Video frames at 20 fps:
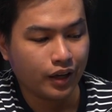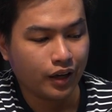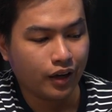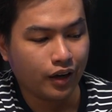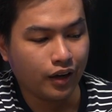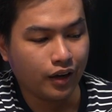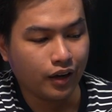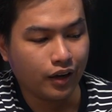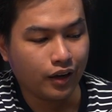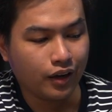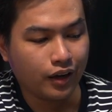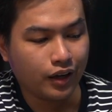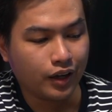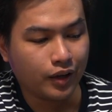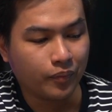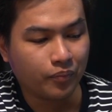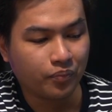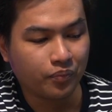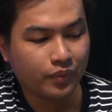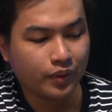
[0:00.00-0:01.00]

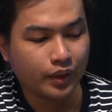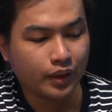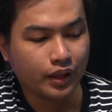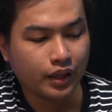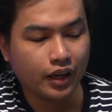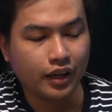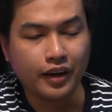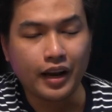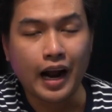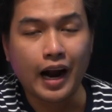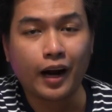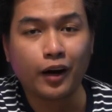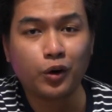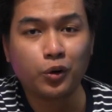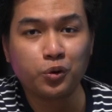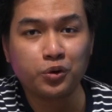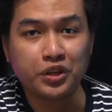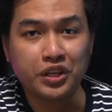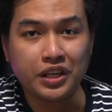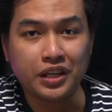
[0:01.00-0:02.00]
an
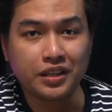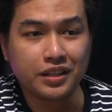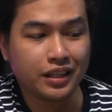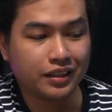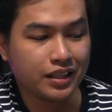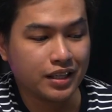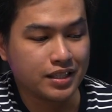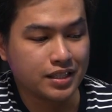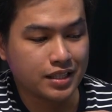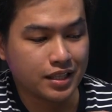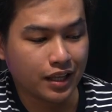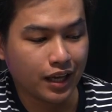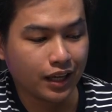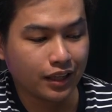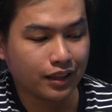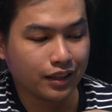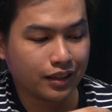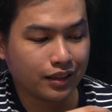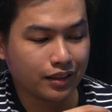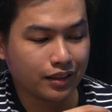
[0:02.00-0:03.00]
arrow key that is not